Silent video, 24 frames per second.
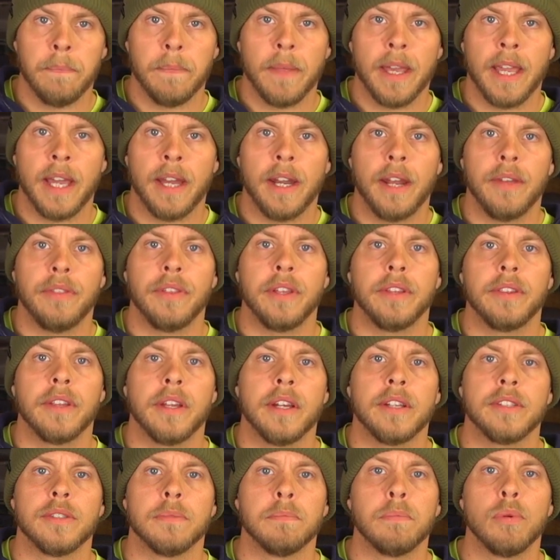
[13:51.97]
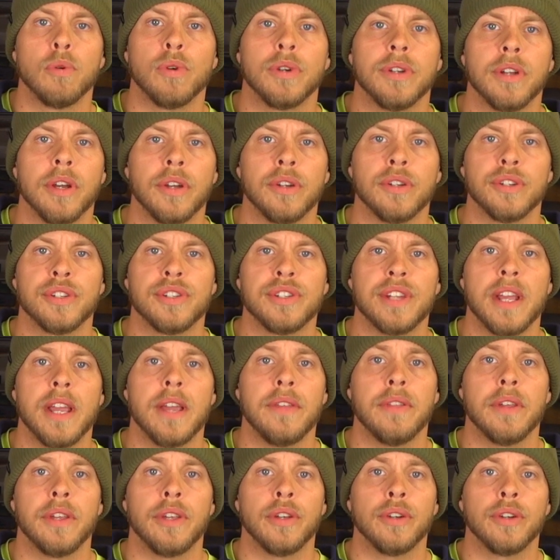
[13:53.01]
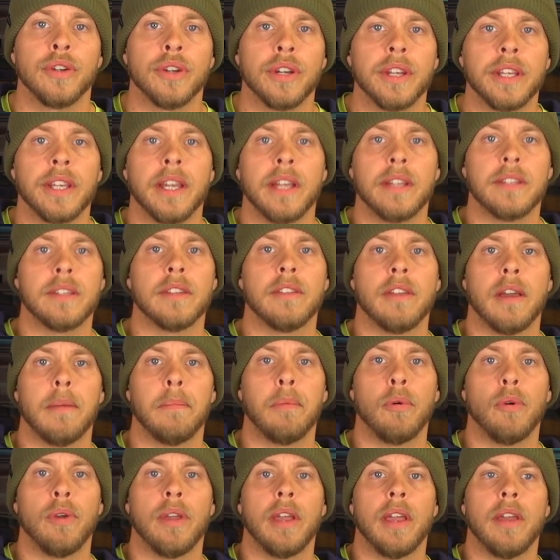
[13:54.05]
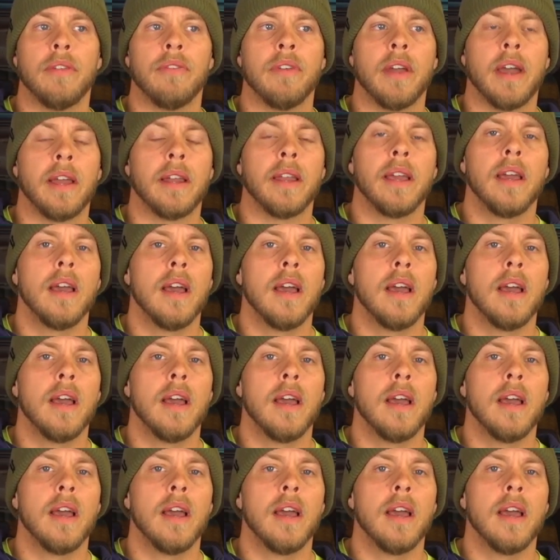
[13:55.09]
And I think that it's important to understand that you're going to get to that point, and that,